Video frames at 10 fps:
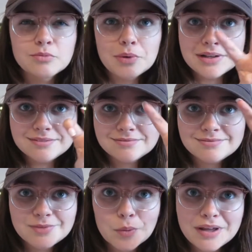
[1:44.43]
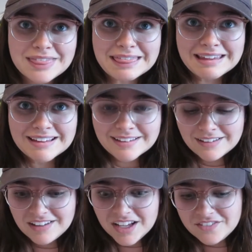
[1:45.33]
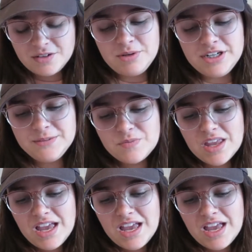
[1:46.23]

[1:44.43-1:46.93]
one, one thing from her.